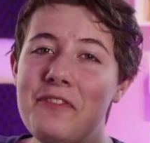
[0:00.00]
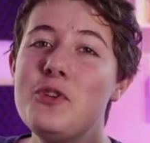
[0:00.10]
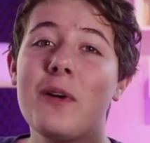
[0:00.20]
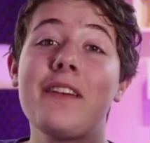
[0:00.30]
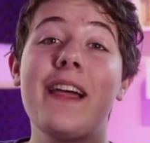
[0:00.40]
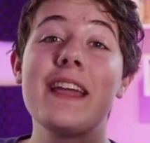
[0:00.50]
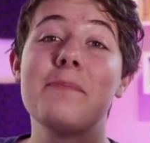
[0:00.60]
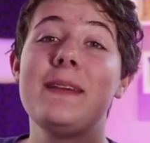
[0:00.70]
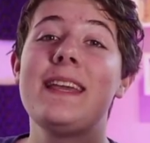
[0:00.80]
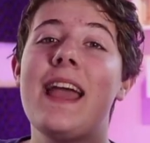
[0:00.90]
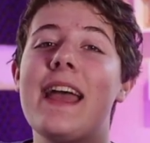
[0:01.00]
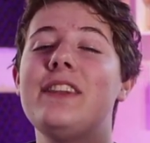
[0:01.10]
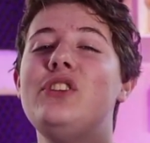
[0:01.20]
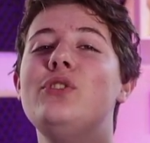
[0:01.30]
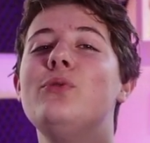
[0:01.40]
you are like me and
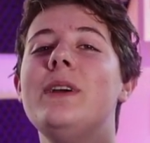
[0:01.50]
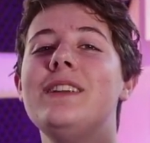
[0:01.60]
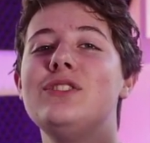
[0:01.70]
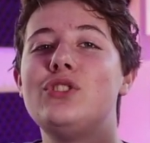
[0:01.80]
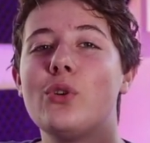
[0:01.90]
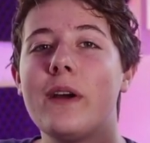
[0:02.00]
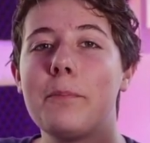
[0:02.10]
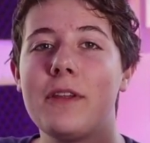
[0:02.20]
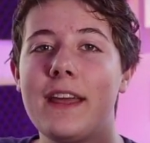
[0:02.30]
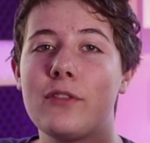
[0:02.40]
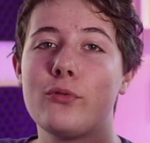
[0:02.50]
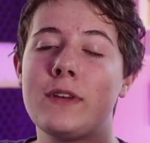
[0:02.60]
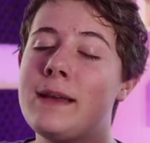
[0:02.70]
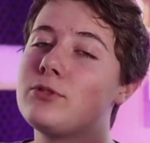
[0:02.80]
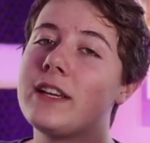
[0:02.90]
you enjoy playing through
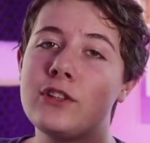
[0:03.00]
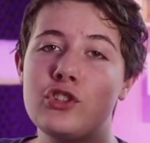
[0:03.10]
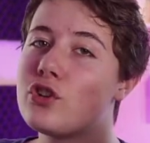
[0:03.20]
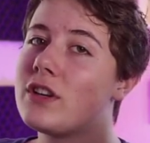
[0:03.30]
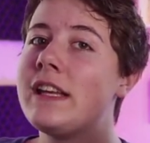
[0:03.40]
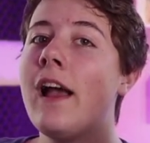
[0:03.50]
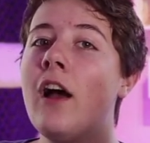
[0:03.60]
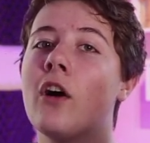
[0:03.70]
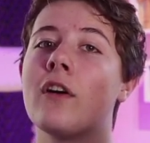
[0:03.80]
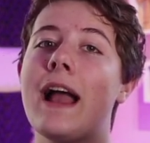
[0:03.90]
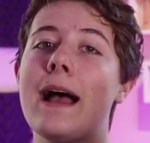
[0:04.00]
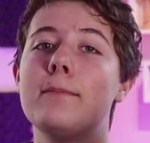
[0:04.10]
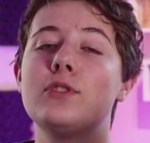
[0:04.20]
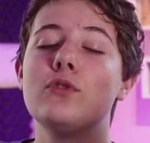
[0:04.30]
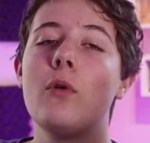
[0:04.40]
games like Journey or
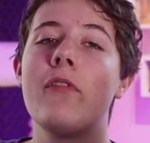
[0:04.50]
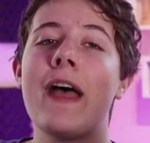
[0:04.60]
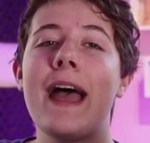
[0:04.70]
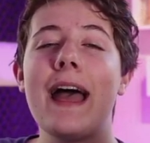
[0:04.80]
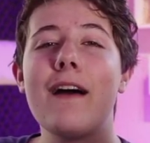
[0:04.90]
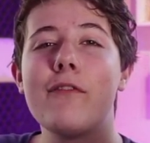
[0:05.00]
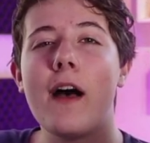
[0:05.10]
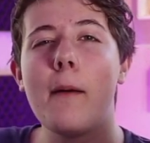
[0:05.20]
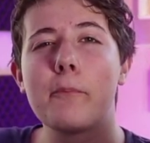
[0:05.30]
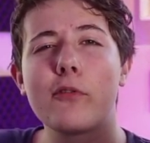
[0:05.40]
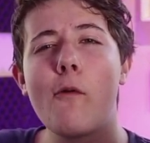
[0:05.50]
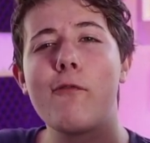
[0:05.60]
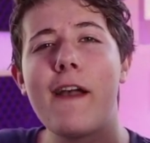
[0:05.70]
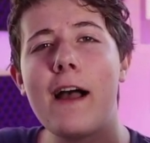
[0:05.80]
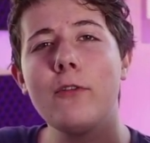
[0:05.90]
Absu that have a
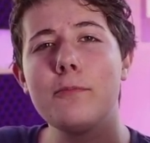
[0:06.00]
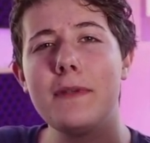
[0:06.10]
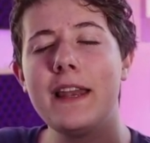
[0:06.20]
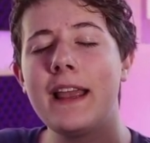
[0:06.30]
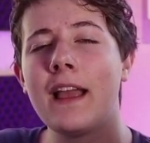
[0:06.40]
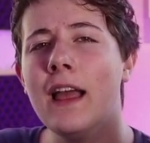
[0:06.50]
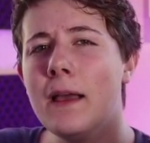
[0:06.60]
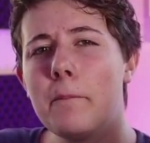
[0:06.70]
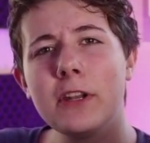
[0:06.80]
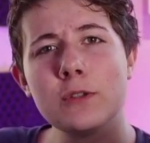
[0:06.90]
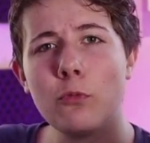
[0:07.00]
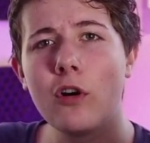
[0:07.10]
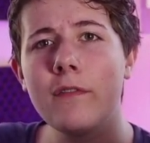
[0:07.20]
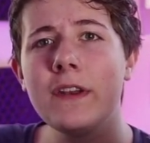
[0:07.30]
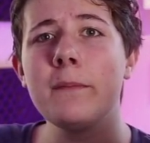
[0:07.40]
profound meaning, but it's more
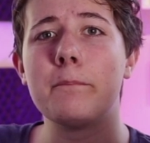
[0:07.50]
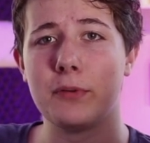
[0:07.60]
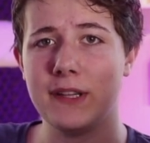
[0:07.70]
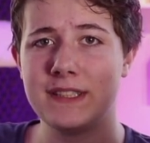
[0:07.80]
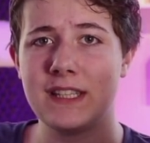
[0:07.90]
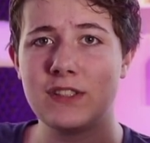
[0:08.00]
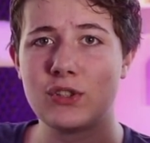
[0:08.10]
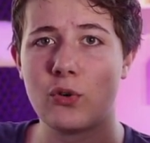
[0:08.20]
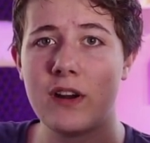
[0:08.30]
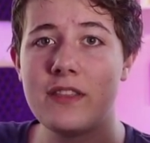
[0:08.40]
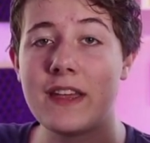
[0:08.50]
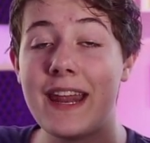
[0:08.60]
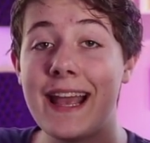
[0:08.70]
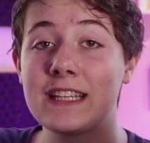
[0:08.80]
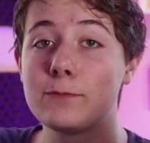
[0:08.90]
of an implicit story than
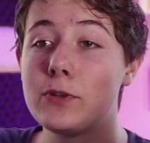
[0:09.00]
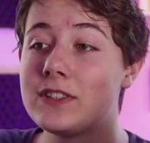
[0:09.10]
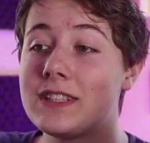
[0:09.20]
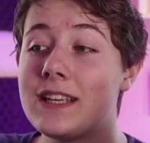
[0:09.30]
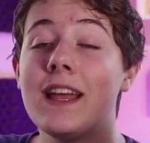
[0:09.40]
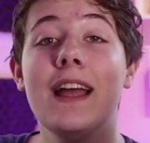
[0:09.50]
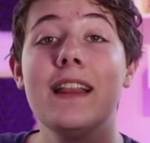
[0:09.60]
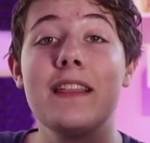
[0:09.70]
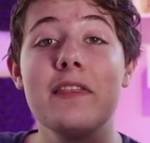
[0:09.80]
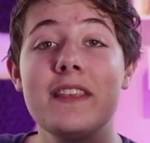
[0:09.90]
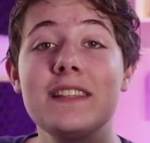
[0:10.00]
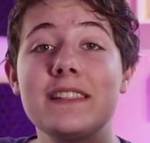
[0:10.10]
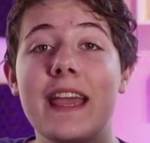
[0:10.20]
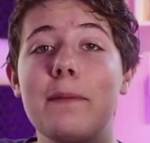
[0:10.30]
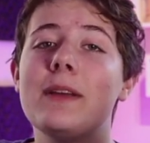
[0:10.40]
explicit, then this
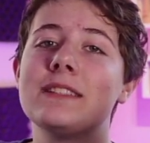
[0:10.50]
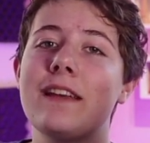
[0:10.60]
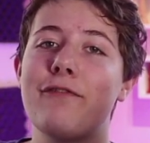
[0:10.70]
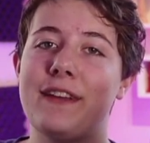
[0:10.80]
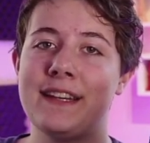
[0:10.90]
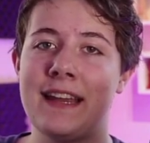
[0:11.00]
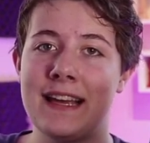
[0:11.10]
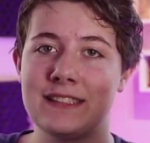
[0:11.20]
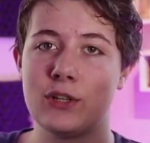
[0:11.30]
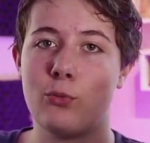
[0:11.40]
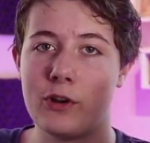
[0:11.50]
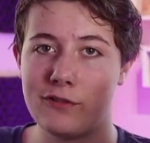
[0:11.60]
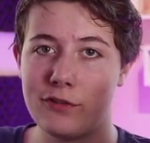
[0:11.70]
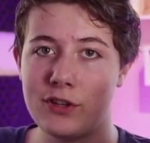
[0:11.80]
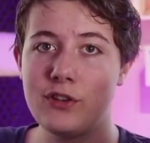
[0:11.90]
game is a fantastic one
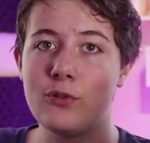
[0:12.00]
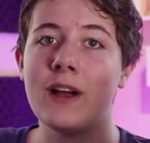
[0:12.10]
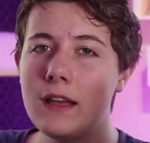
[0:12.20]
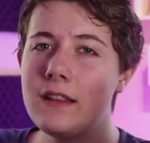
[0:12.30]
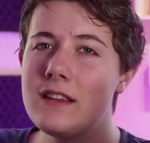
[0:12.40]
for you. In